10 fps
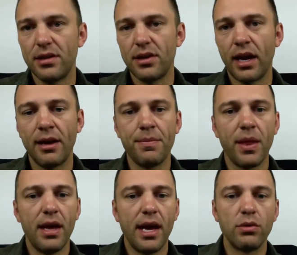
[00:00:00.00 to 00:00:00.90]
Okay,
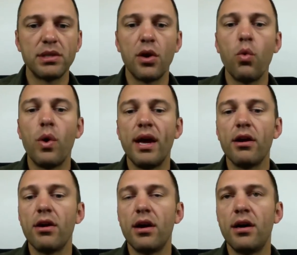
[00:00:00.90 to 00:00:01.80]
I wasn't
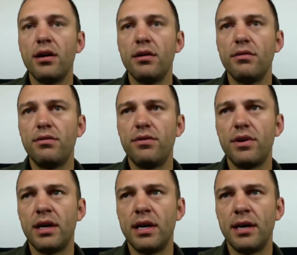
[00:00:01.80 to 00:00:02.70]
aware of
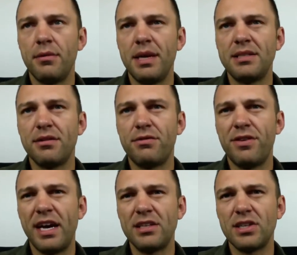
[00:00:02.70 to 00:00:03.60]
its
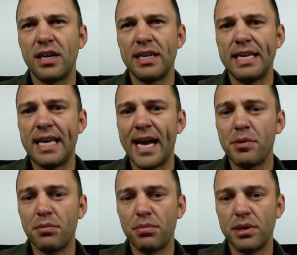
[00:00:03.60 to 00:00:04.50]
effects on
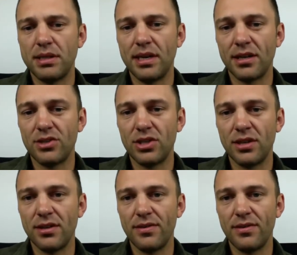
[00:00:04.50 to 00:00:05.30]
GABA production.